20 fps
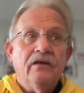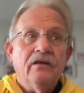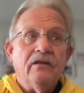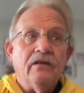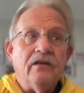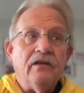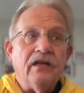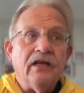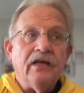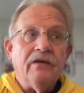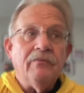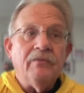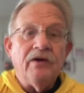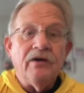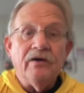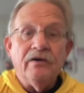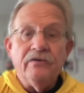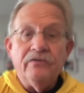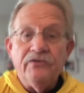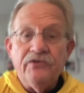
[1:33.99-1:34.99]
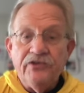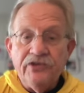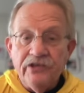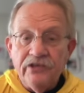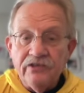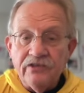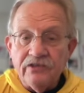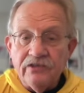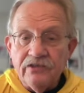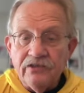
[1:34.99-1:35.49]
The name of
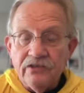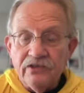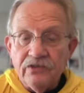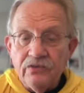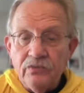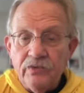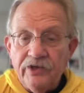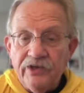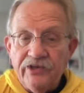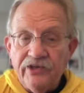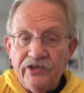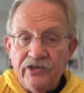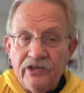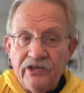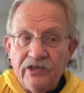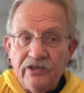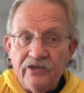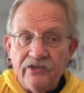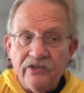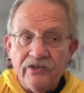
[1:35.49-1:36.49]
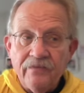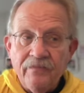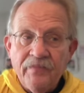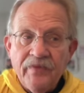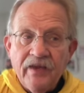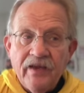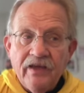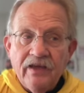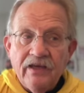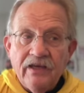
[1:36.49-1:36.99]
Jesus, which is
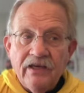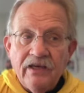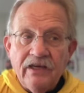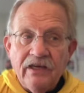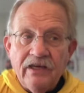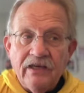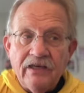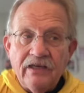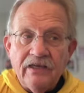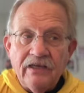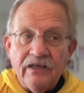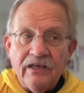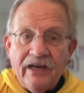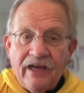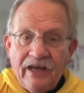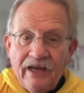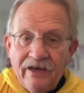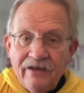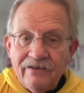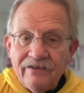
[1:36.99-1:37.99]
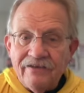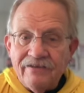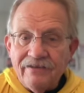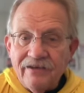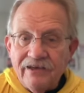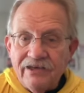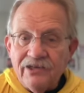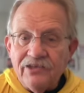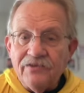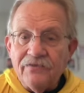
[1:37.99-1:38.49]
a, eh, an
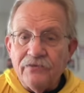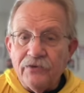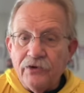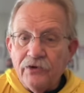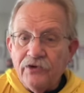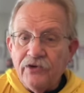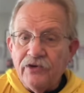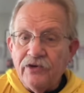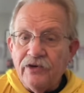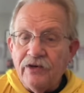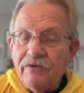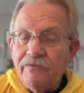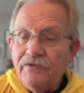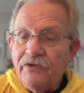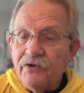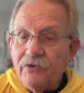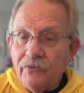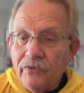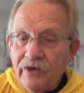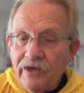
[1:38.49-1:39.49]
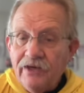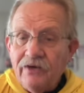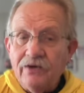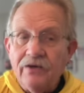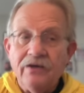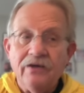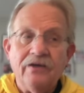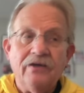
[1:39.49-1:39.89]
anglicized version of the Greek